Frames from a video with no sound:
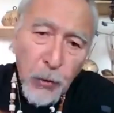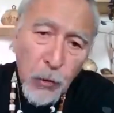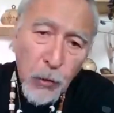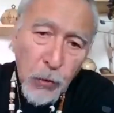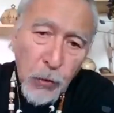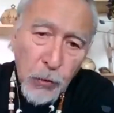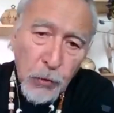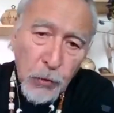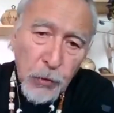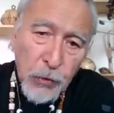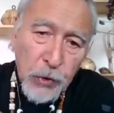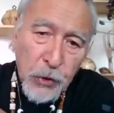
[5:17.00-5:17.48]

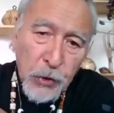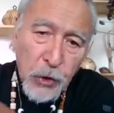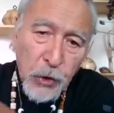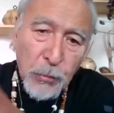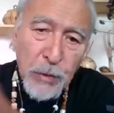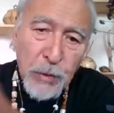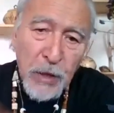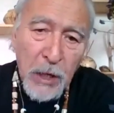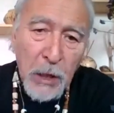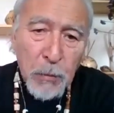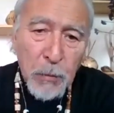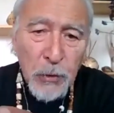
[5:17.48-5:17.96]
north
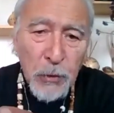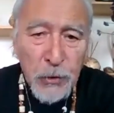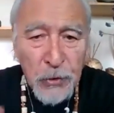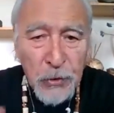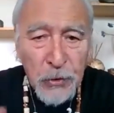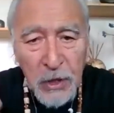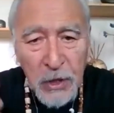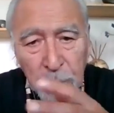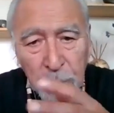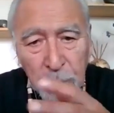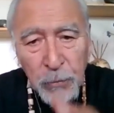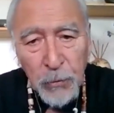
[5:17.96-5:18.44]
to be able
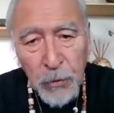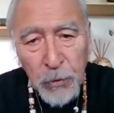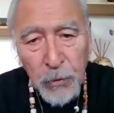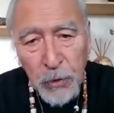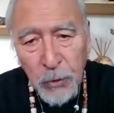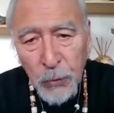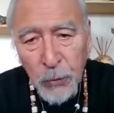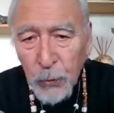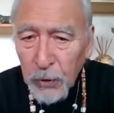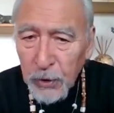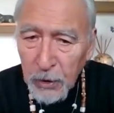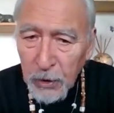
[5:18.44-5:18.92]
to give
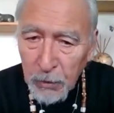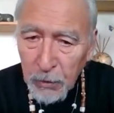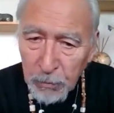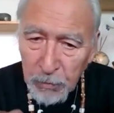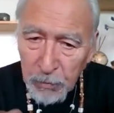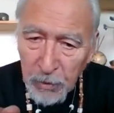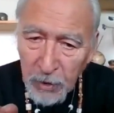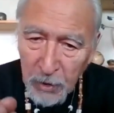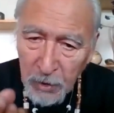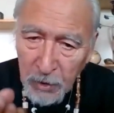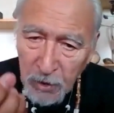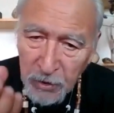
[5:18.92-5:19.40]
birth
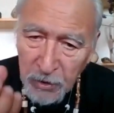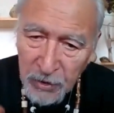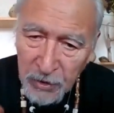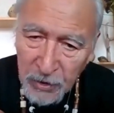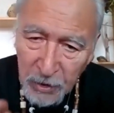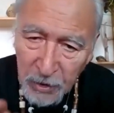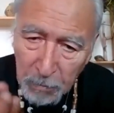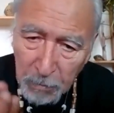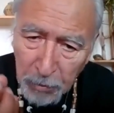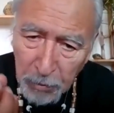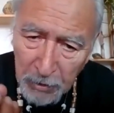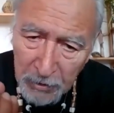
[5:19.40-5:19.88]
when
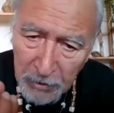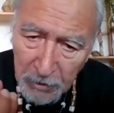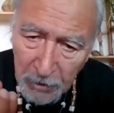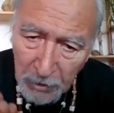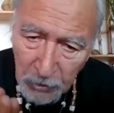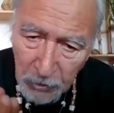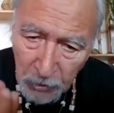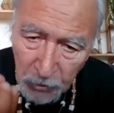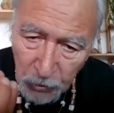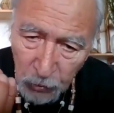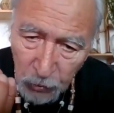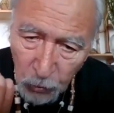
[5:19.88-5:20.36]
the buds
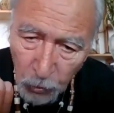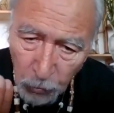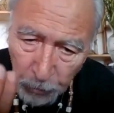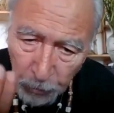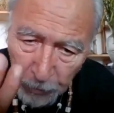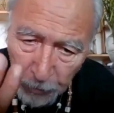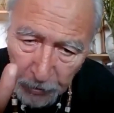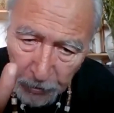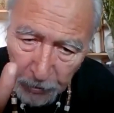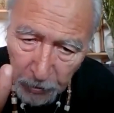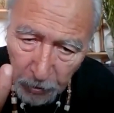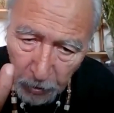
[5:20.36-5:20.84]
are just
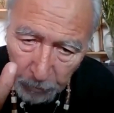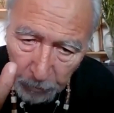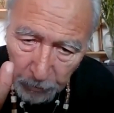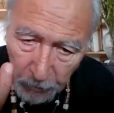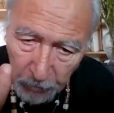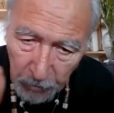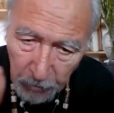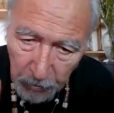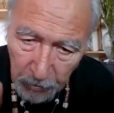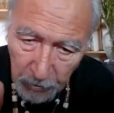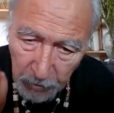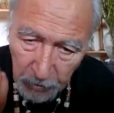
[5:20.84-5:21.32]
opening up.
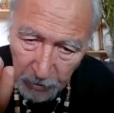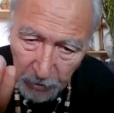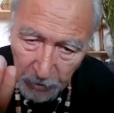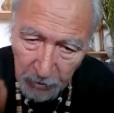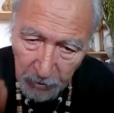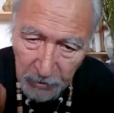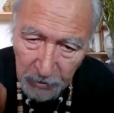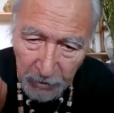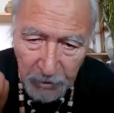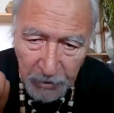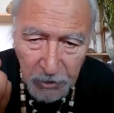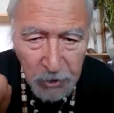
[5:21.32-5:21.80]

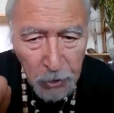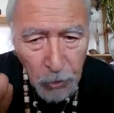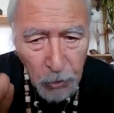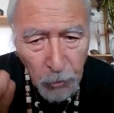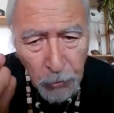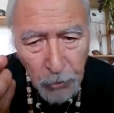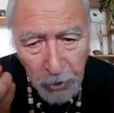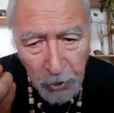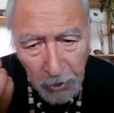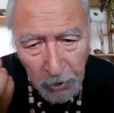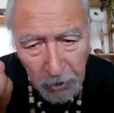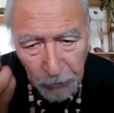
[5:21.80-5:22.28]
It's
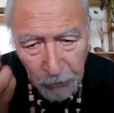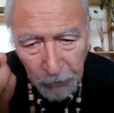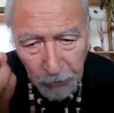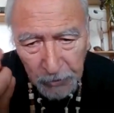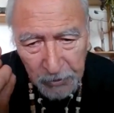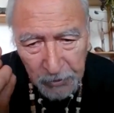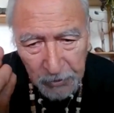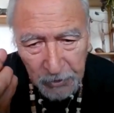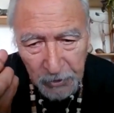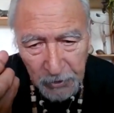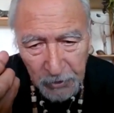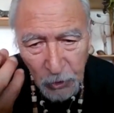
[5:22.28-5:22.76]
so
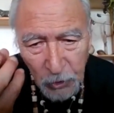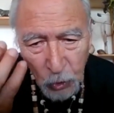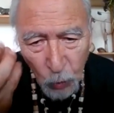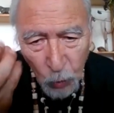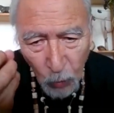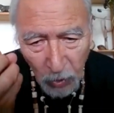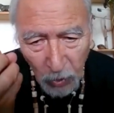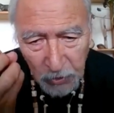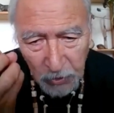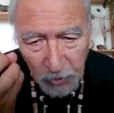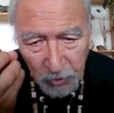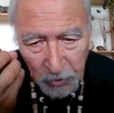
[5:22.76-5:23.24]
interesting
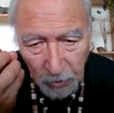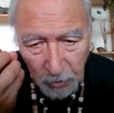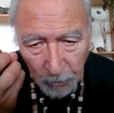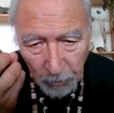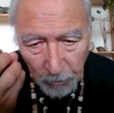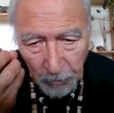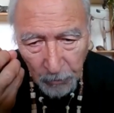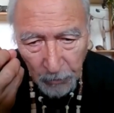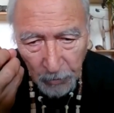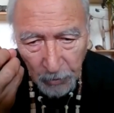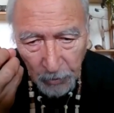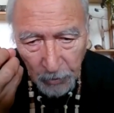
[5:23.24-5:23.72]
to watch
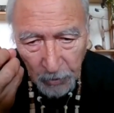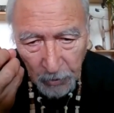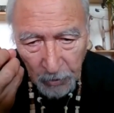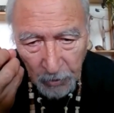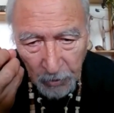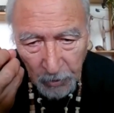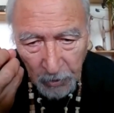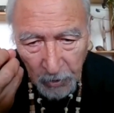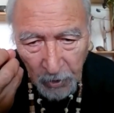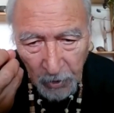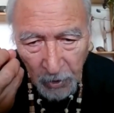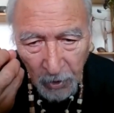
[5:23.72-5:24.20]
them,
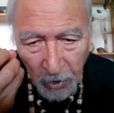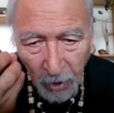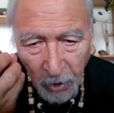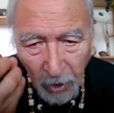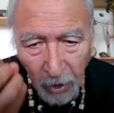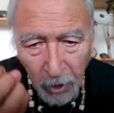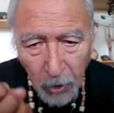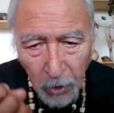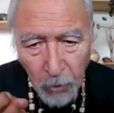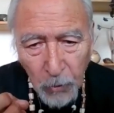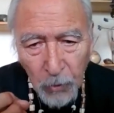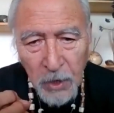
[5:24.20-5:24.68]

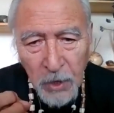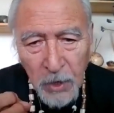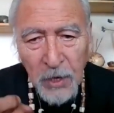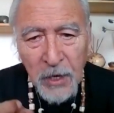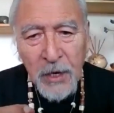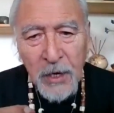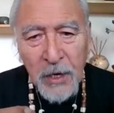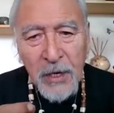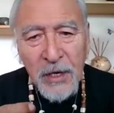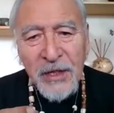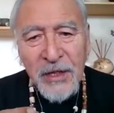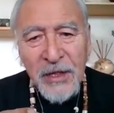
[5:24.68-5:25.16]
how
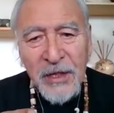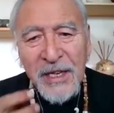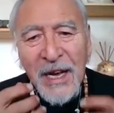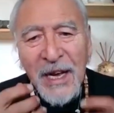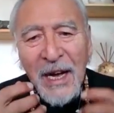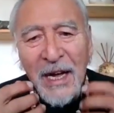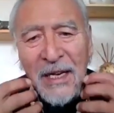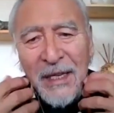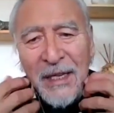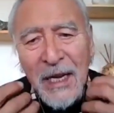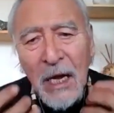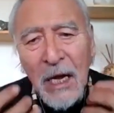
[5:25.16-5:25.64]
the
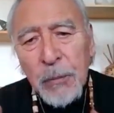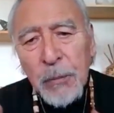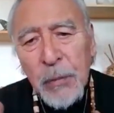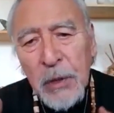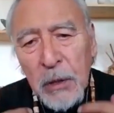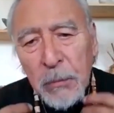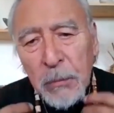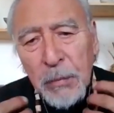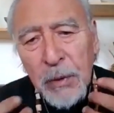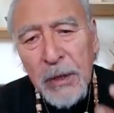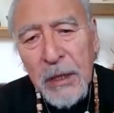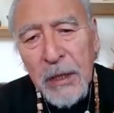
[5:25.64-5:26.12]

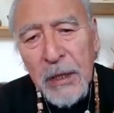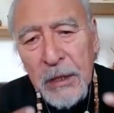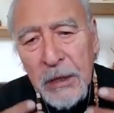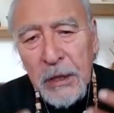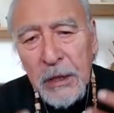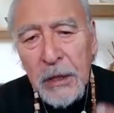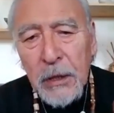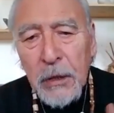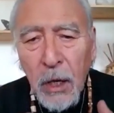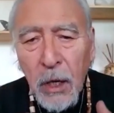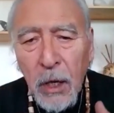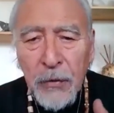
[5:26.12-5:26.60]

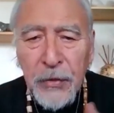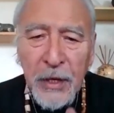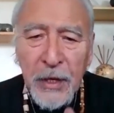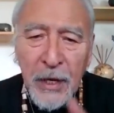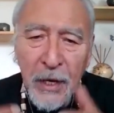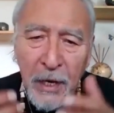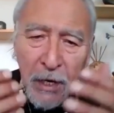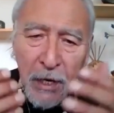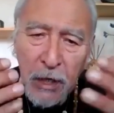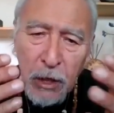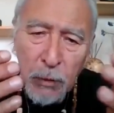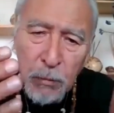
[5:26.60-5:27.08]
adaptability of
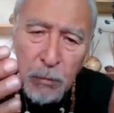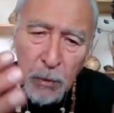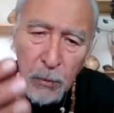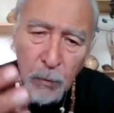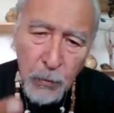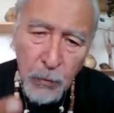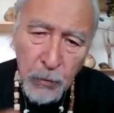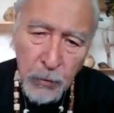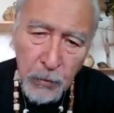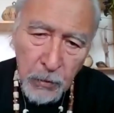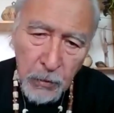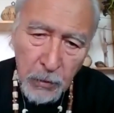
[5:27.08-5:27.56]
the animal
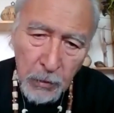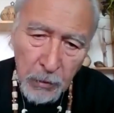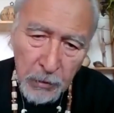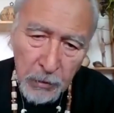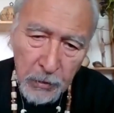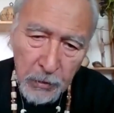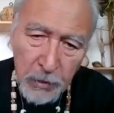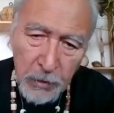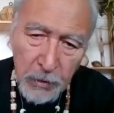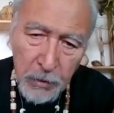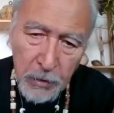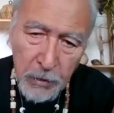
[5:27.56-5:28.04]
world
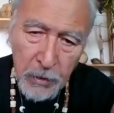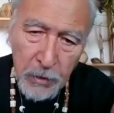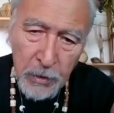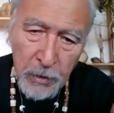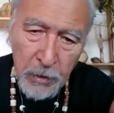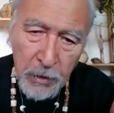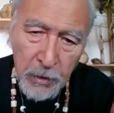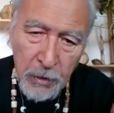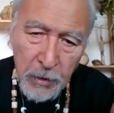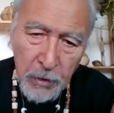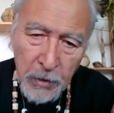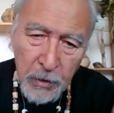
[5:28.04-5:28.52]

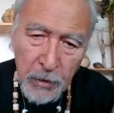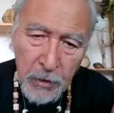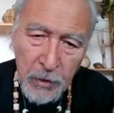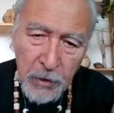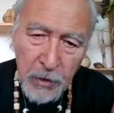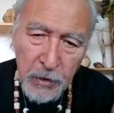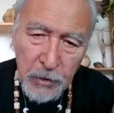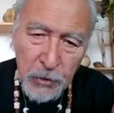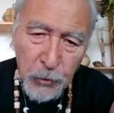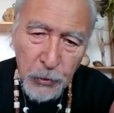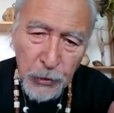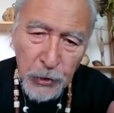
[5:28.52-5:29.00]

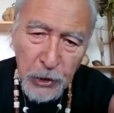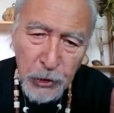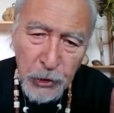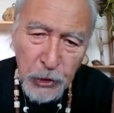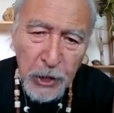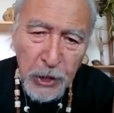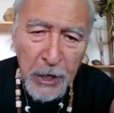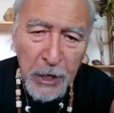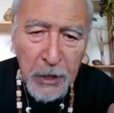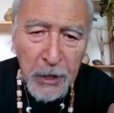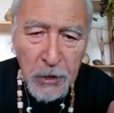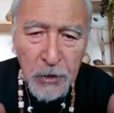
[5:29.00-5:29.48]
to the
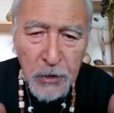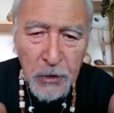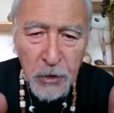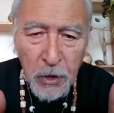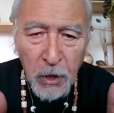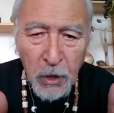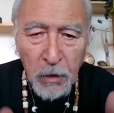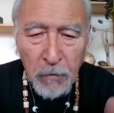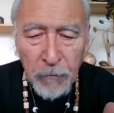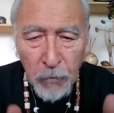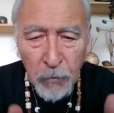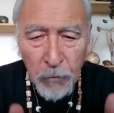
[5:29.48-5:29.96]
change
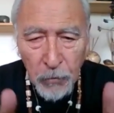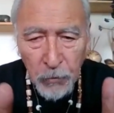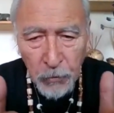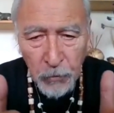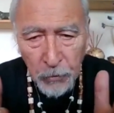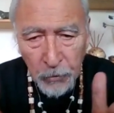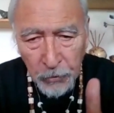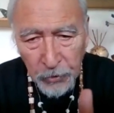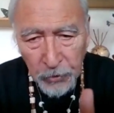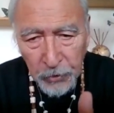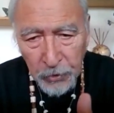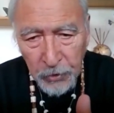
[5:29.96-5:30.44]
of
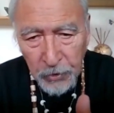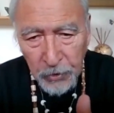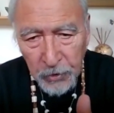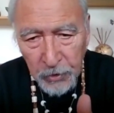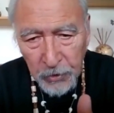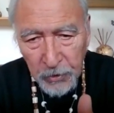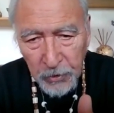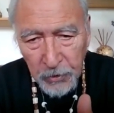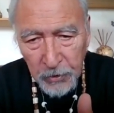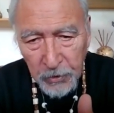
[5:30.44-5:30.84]
earth,